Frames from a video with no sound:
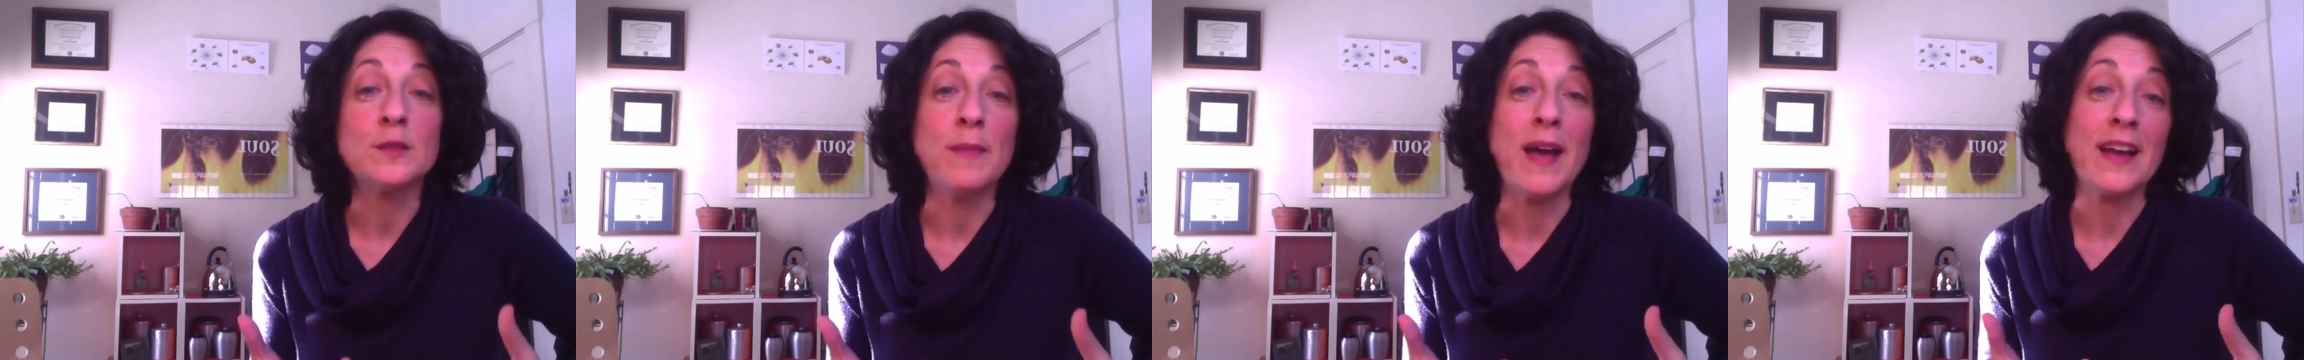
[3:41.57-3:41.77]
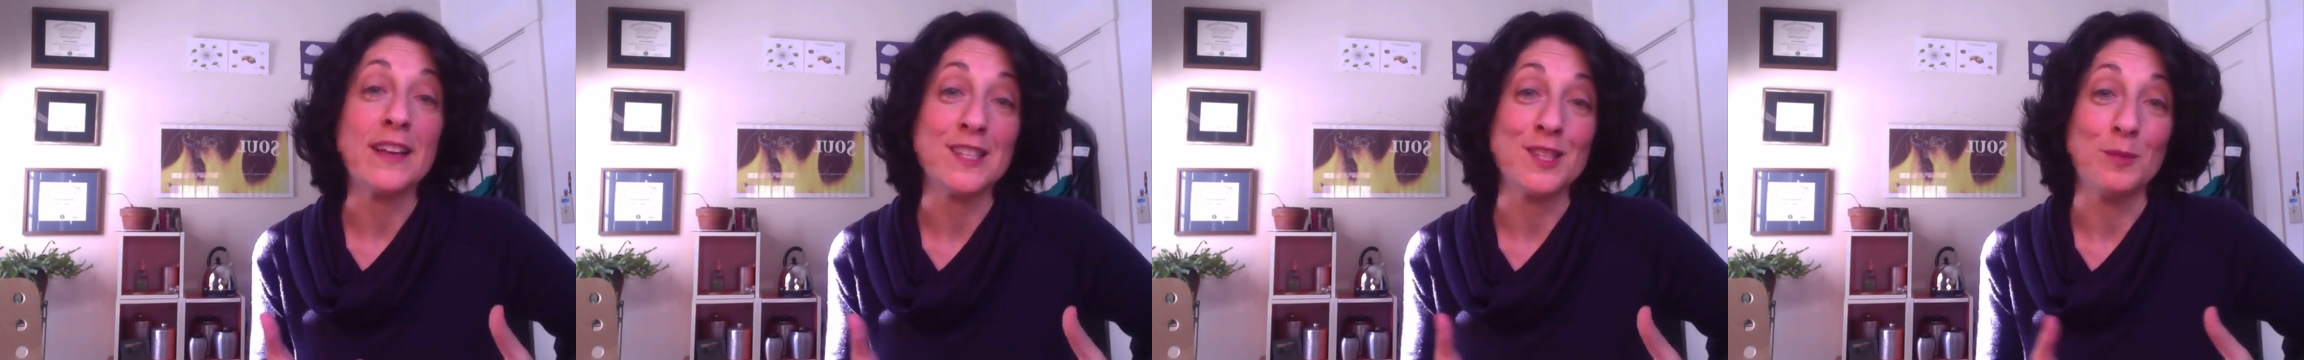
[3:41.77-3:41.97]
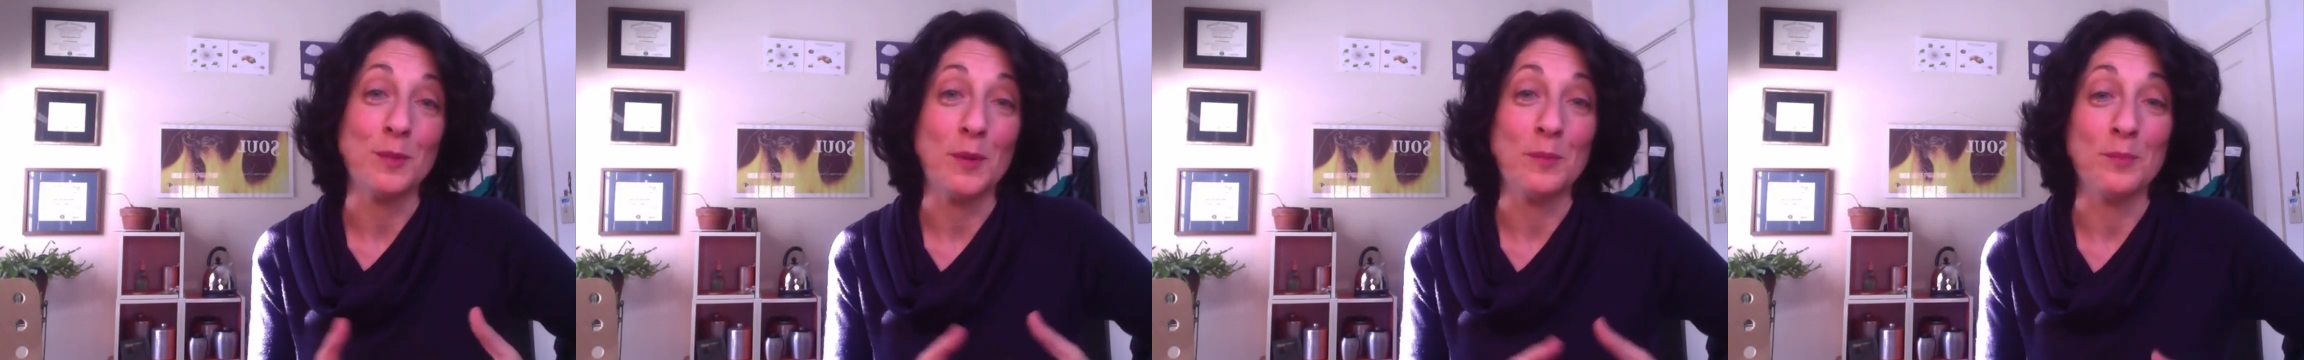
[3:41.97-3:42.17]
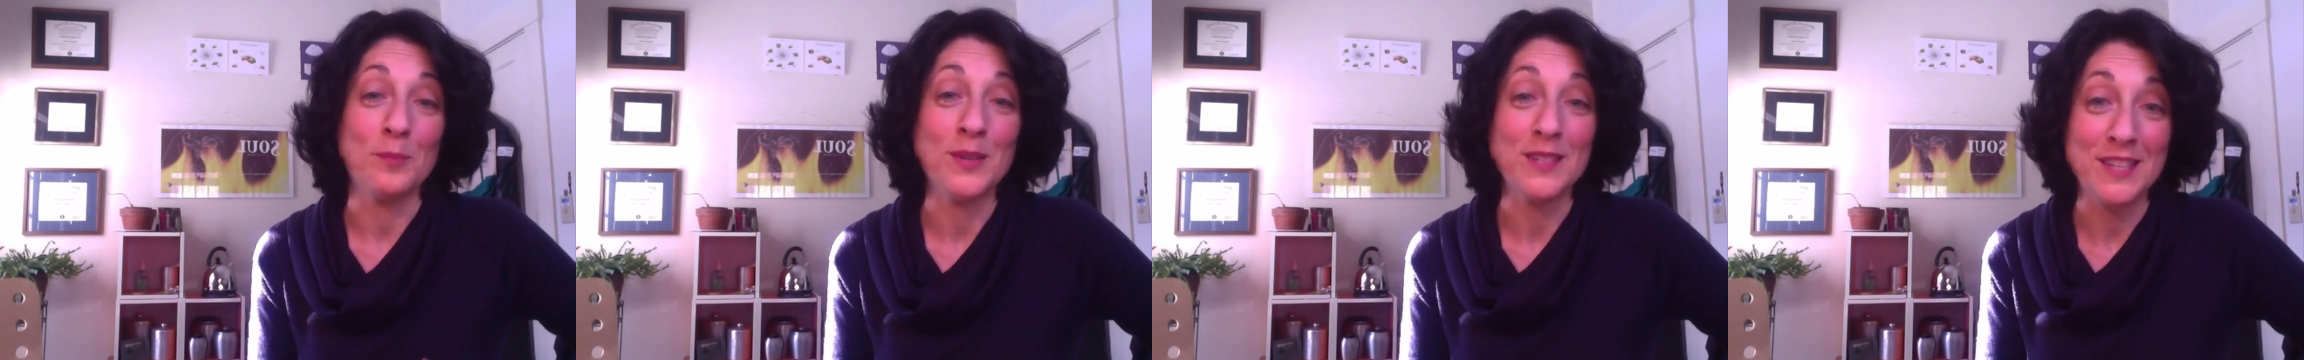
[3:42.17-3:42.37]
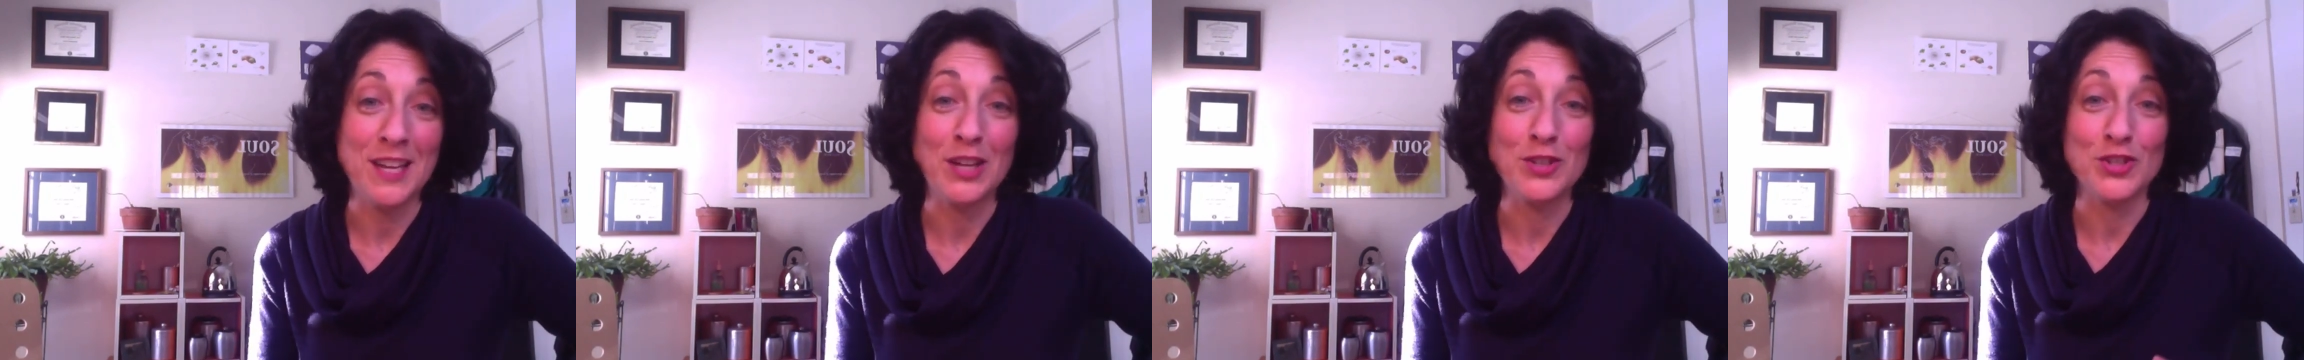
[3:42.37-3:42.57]
maximum
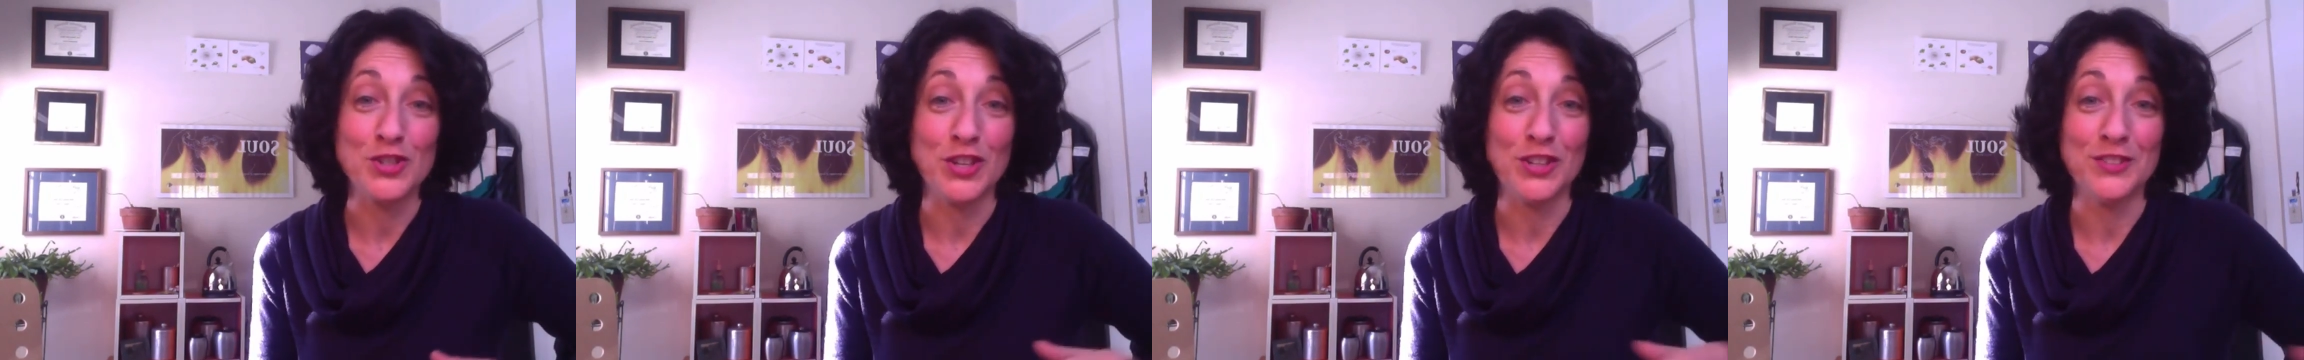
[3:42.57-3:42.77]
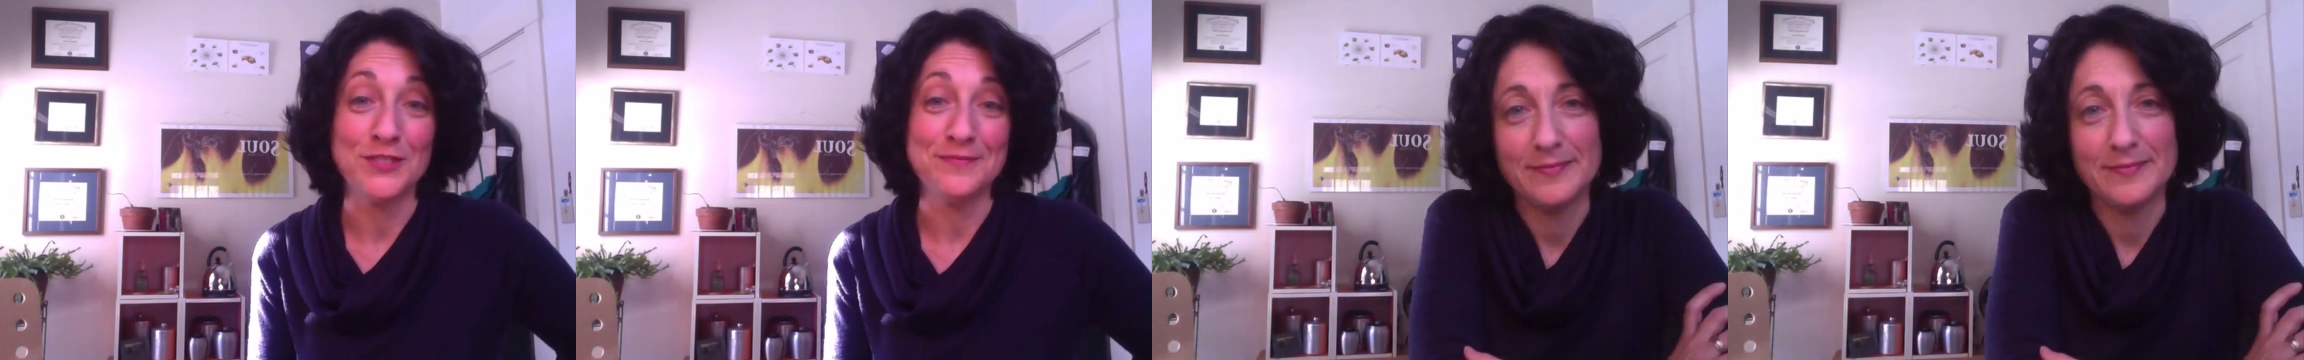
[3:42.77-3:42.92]
potential.